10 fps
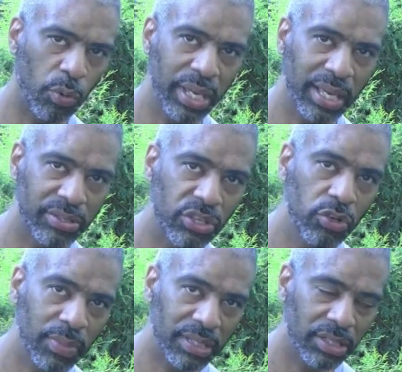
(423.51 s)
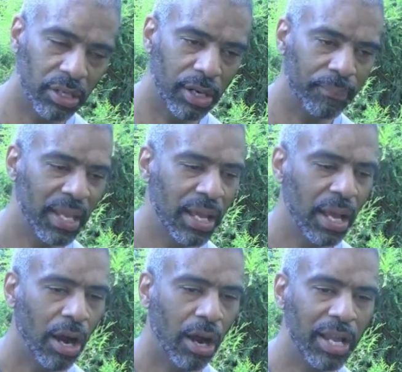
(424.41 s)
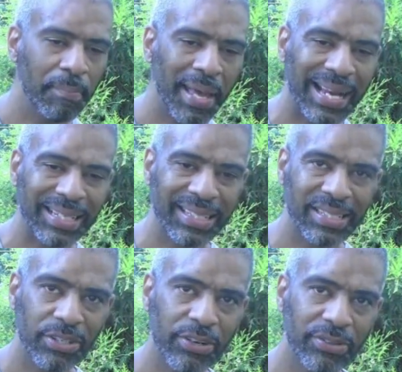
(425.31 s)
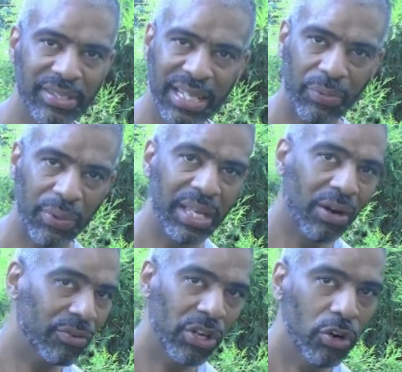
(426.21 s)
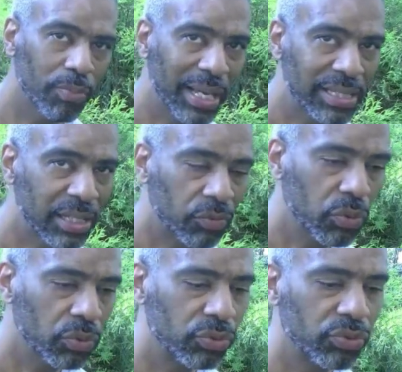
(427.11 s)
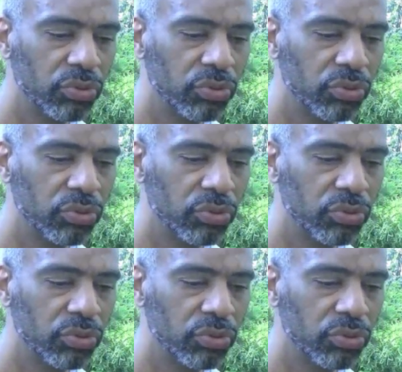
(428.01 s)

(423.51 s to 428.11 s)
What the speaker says: we as humans are impacting this earth is that we don't know basic rules.